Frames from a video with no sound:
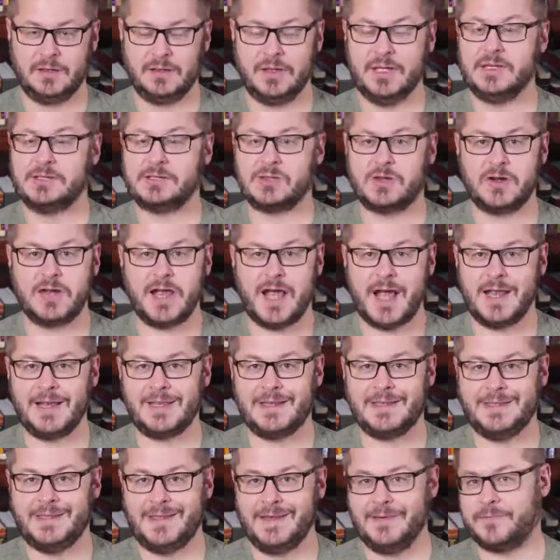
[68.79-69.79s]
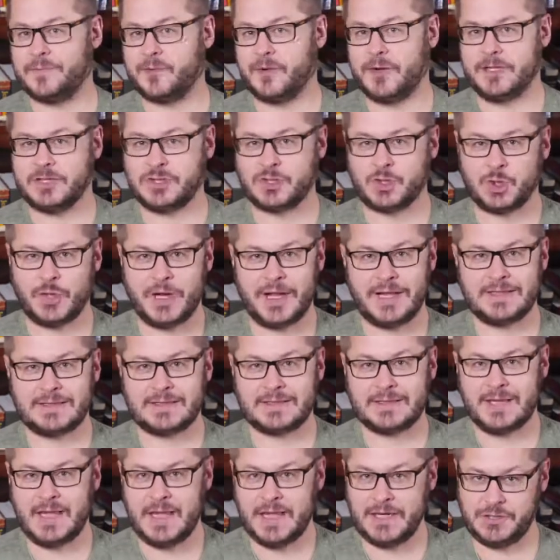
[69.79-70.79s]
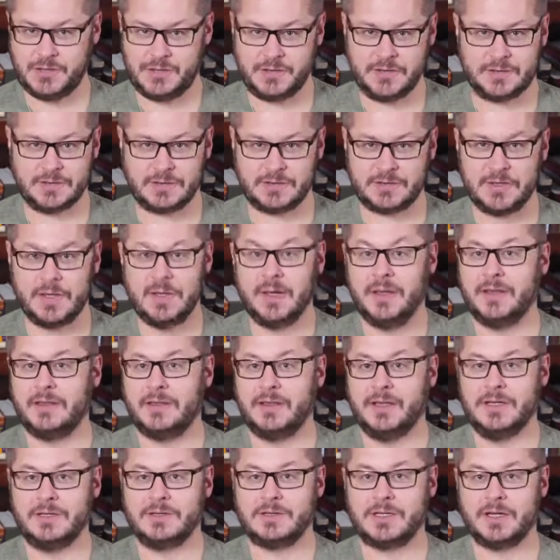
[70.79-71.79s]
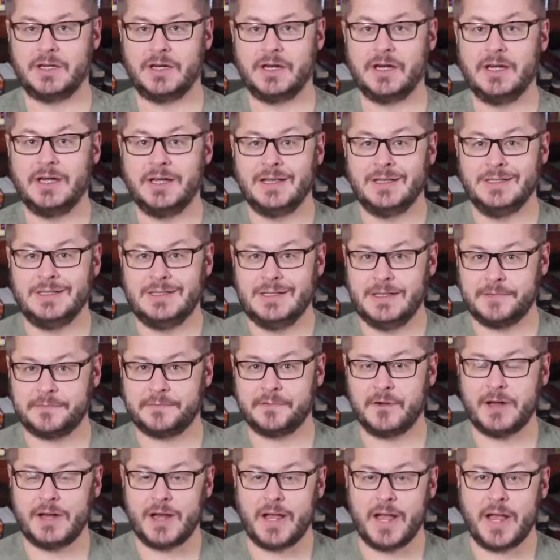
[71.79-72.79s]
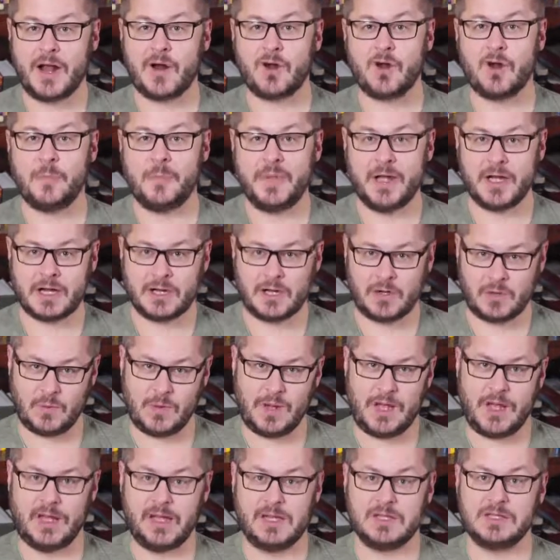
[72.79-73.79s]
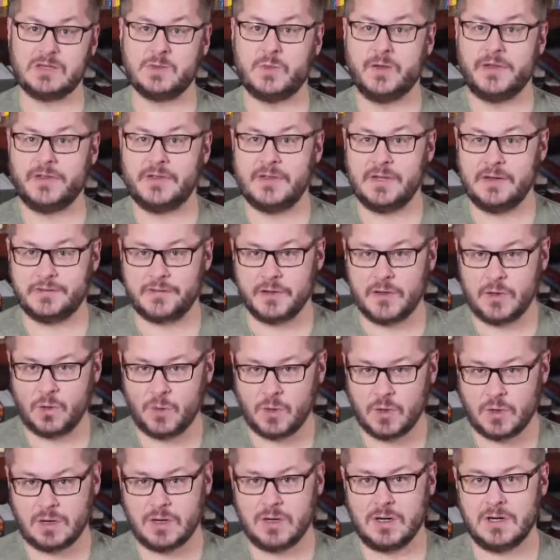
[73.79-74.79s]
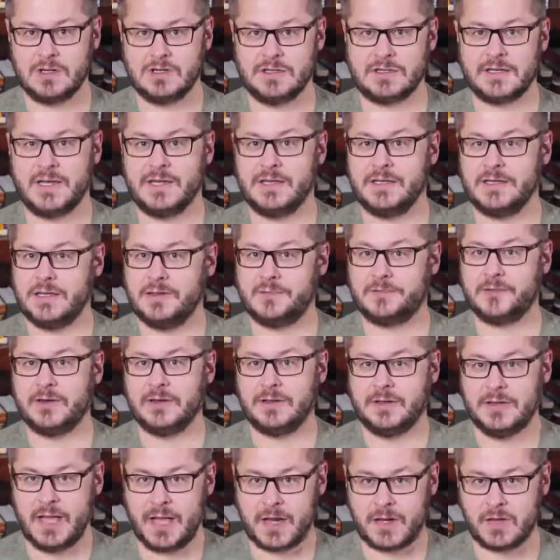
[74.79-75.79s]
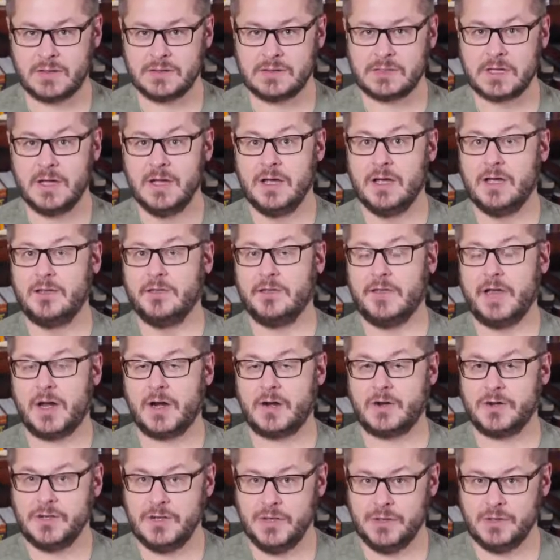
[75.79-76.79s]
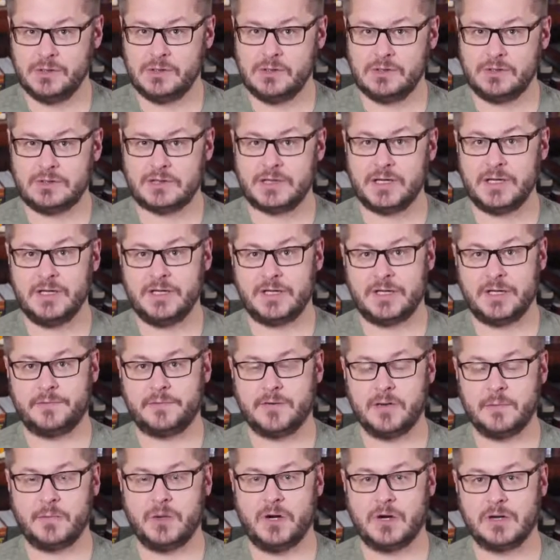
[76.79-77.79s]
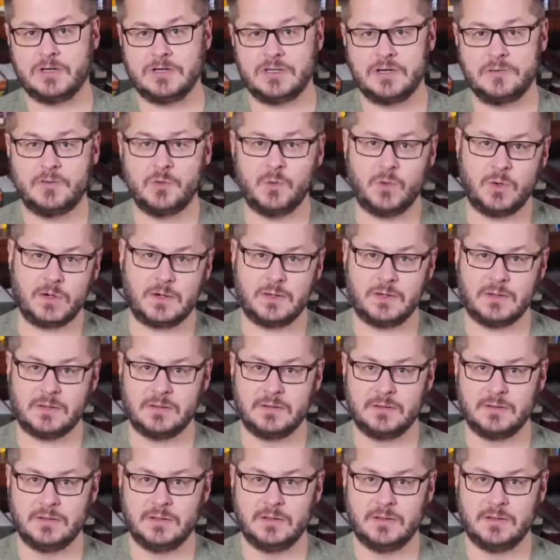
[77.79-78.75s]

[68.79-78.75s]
These are not different translations. These are different Arabic Qurans with different words and different letters that are used in different parts of the world.